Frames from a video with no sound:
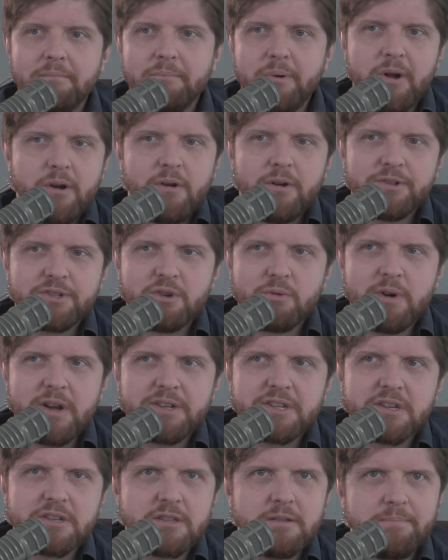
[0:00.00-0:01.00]
But it also
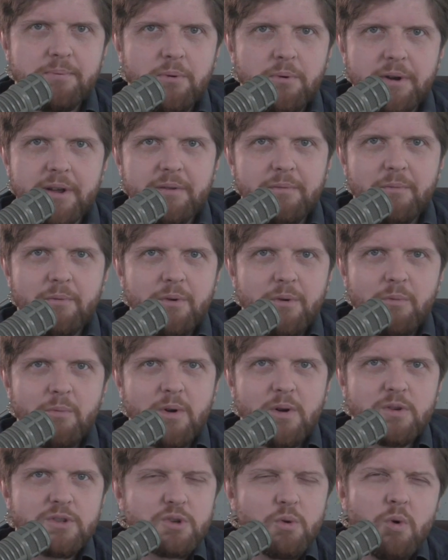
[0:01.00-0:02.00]
raises the point
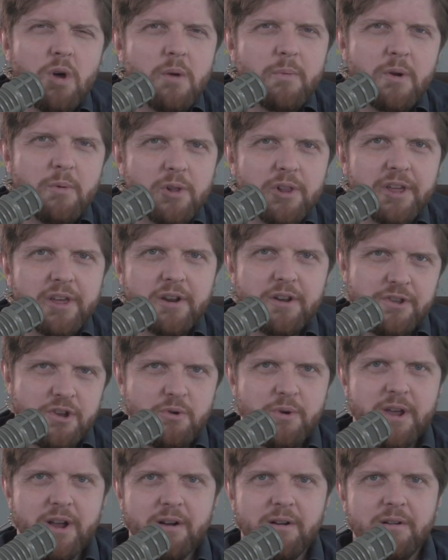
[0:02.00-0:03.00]
well, so what are we really going to
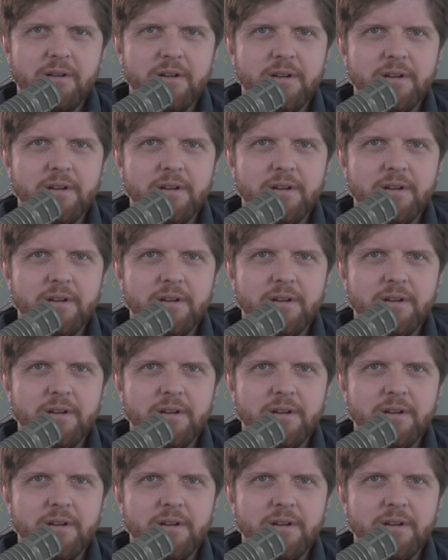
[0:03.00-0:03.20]
do here?